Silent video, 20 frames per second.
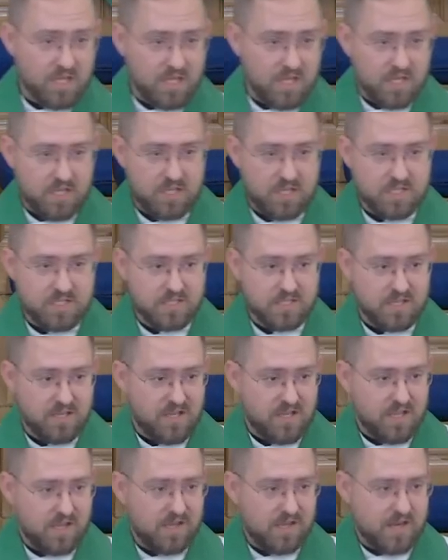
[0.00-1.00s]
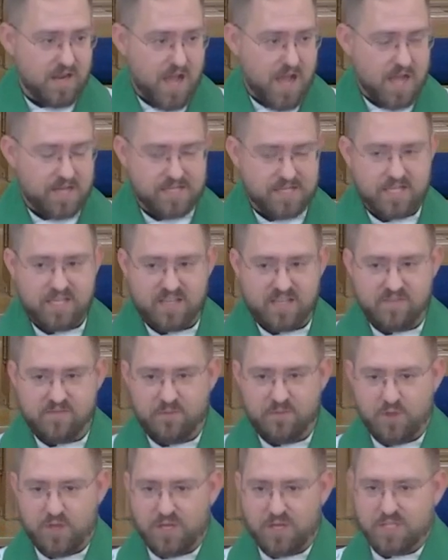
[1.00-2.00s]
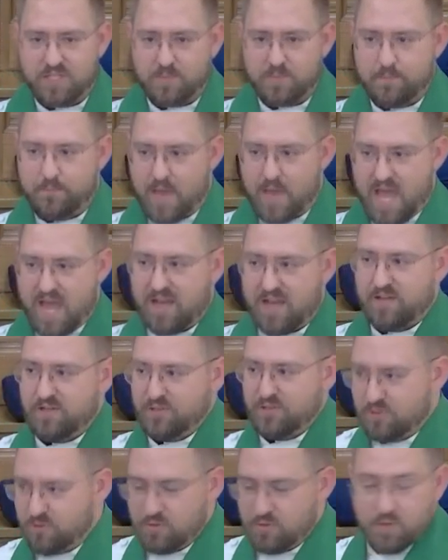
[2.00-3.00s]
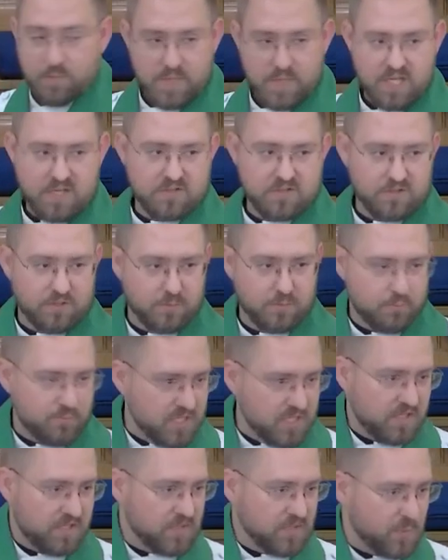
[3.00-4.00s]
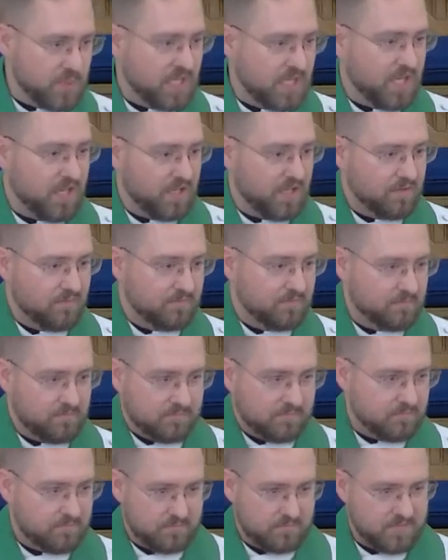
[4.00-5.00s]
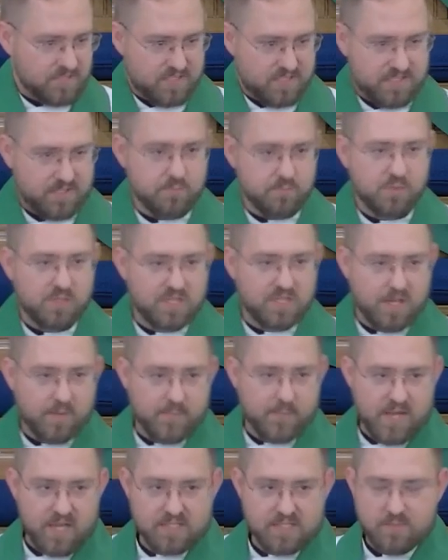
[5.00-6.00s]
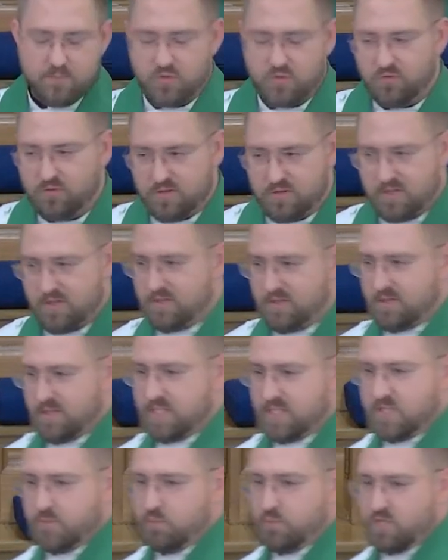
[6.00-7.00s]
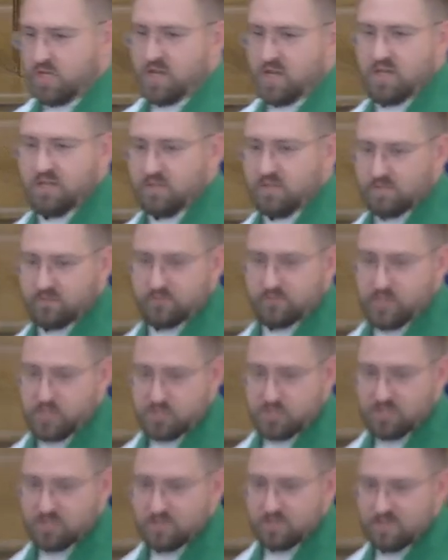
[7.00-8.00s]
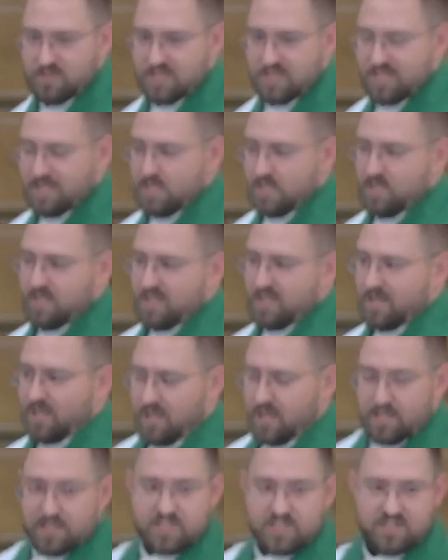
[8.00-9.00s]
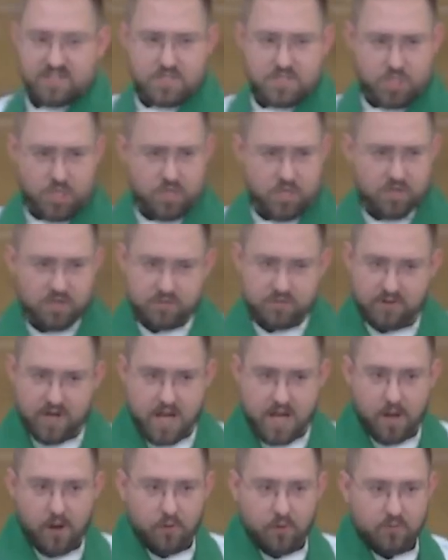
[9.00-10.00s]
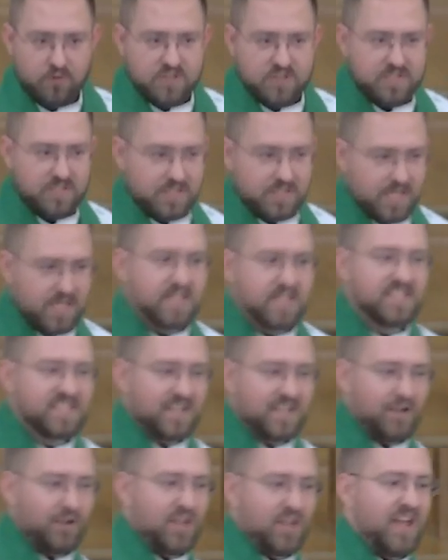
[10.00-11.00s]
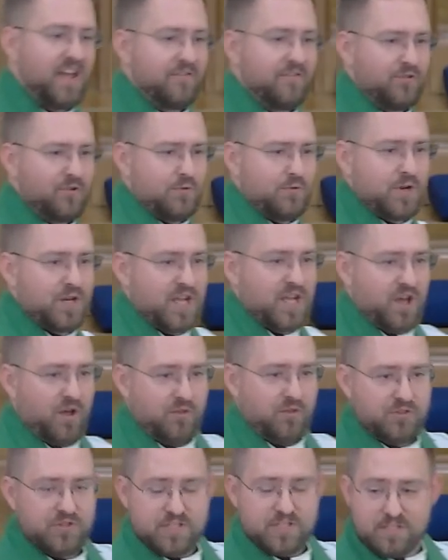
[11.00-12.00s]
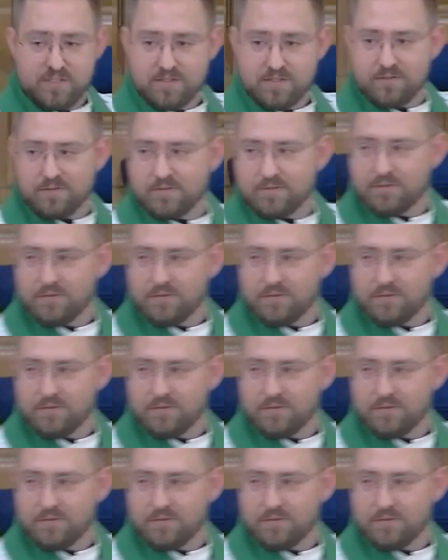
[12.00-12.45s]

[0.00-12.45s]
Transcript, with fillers: is not to give things back to the patron because we can't. It's simply not possible. It's beyond our reach. It's to turn around and tell everyone else